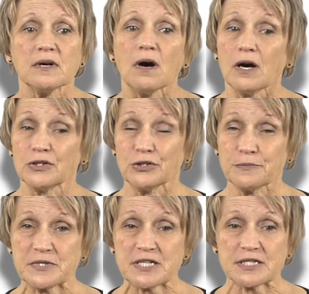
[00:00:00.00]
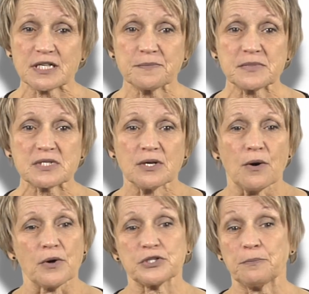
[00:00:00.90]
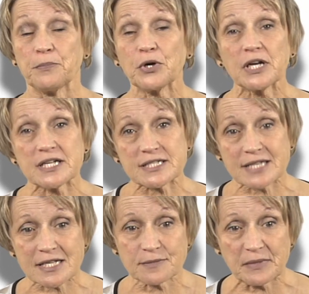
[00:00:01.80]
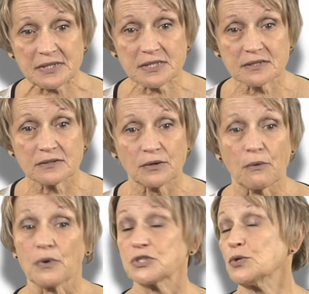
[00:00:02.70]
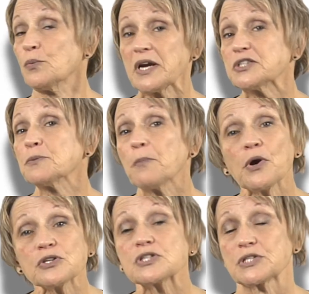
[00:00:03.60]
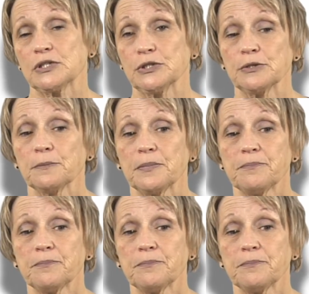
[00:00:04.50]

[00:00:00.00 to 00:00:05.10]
on loop systems or to book an assessment, or to rent or purchase a loop,